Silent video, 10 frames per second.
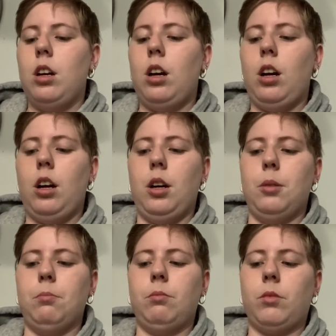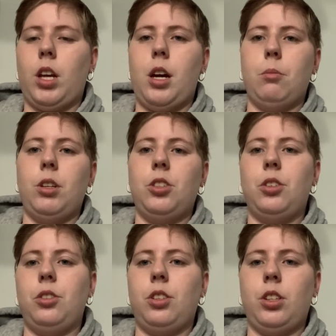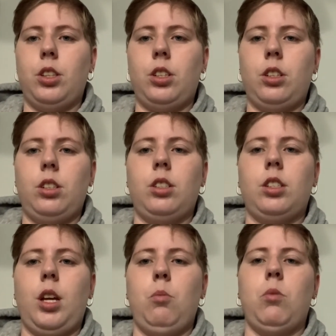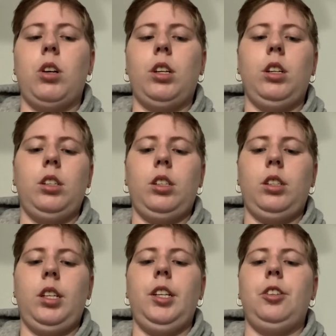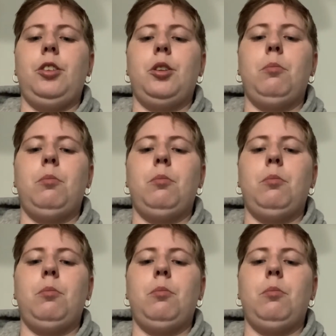I'm just using the same one because it's easier,